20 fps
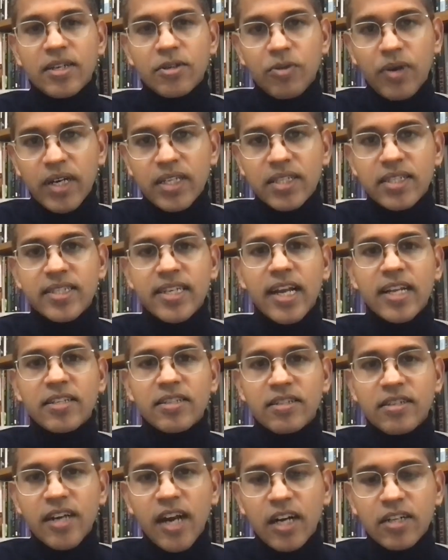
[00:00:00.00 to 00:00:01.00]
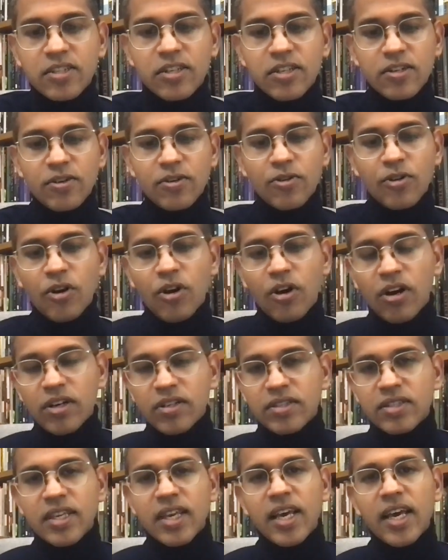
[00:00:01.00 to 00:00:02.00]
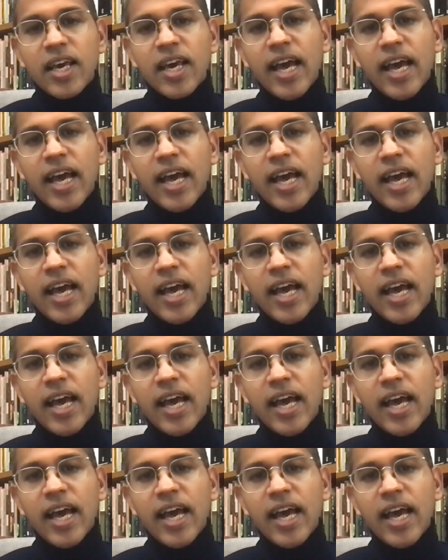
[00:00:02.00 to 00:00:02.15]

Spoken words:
to understand structural wrongs